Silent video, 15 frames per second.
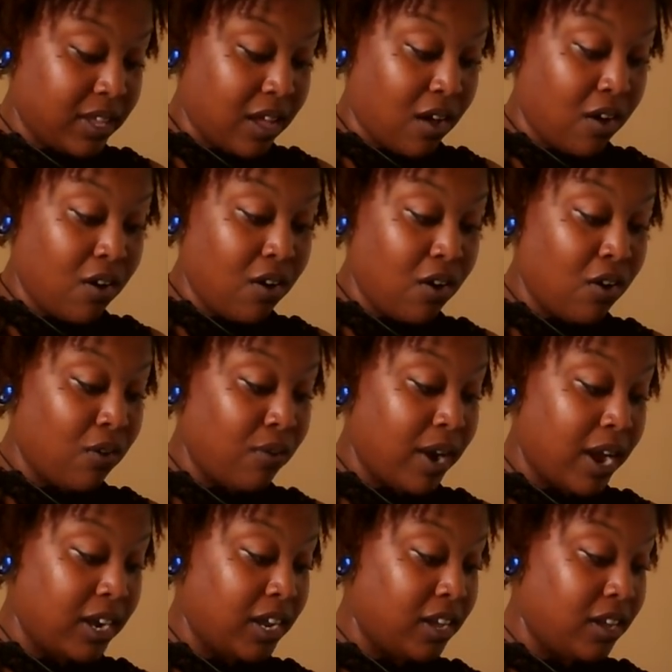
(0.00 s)

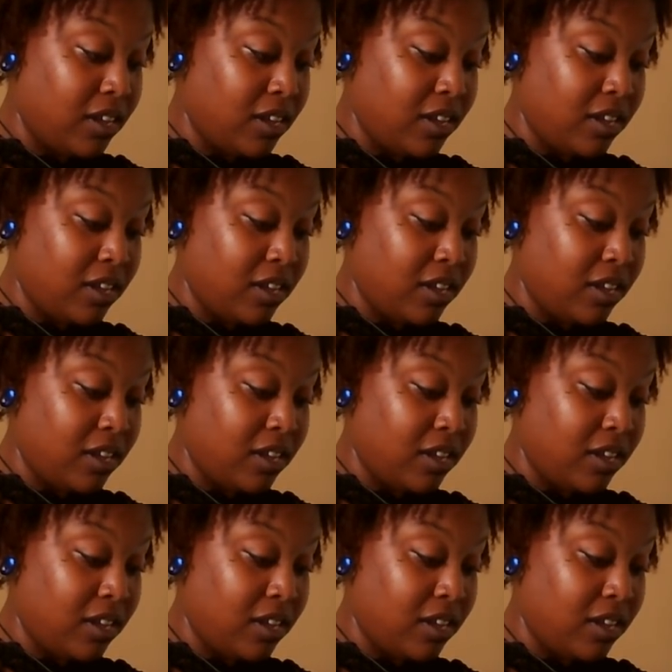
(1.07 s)
Alrighty.